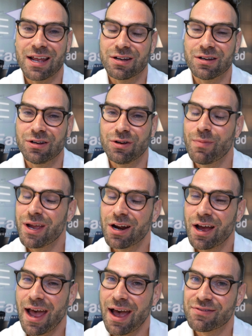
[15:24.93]
And you may
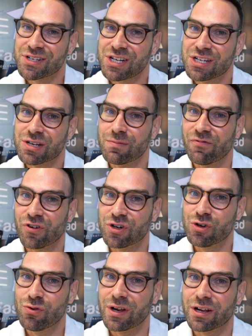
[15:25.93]
not have a system for
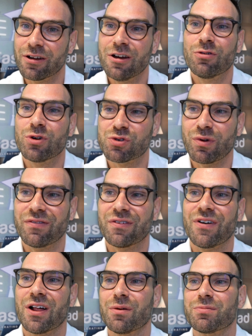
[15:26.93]
doing, which we've
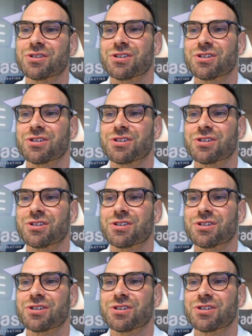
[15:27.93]
developed.